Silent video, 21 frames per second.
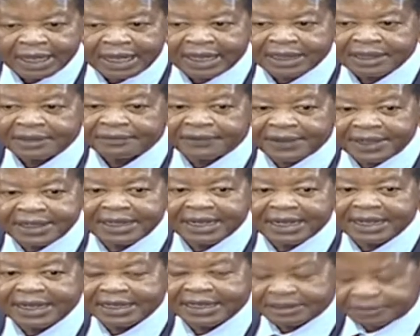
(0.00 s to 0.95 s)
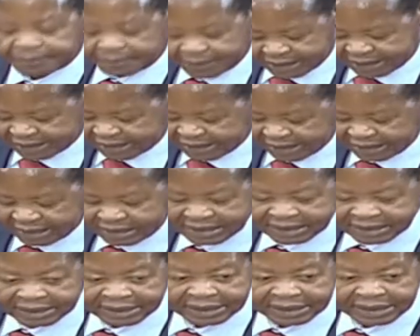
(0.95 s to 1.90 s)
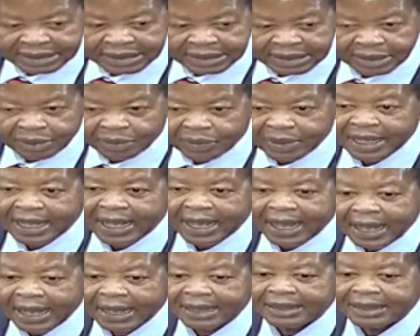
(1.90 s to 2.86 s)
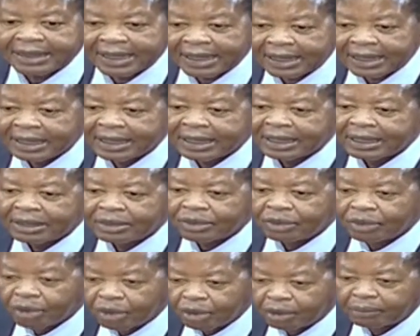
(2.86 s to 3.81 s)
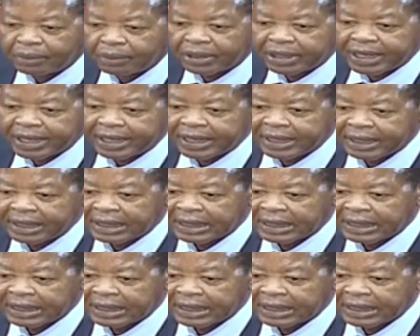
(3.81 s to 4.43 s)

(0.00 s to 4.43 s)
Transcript: at the finally as president, we had nobody,